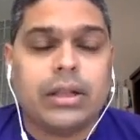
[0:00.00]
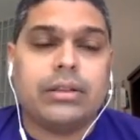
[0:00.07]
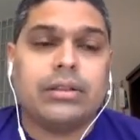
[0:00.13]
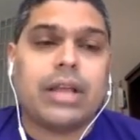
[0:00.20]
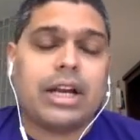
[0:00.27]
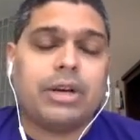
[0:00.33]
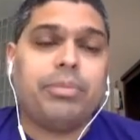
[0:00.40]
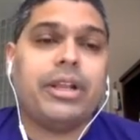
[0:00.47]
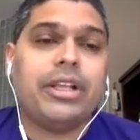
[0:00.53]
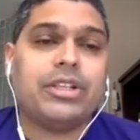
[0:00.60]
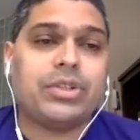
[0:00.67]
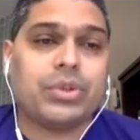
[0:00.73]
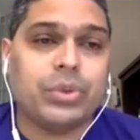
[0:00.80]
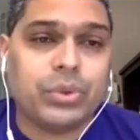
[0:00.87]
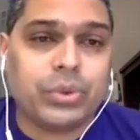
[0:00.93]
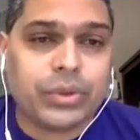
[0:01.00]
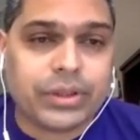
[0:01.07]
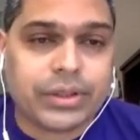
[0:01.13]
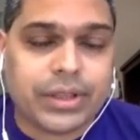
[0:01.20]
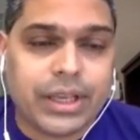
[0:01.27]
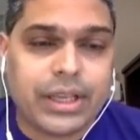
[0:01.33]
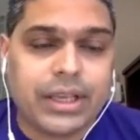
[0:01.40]
That brings to
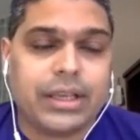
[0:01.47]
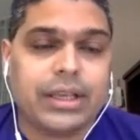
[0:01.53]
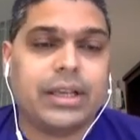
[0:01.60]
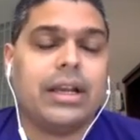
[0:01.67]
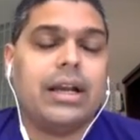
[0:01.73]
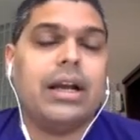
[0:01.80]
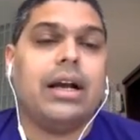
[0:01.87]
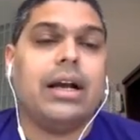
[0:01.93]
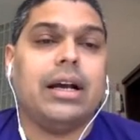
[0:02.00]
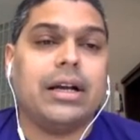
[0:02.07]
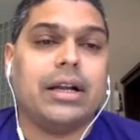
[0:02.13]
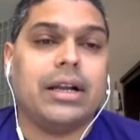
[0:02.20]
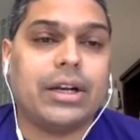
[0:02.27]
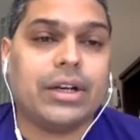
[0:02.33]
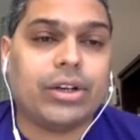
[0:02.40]
the uh,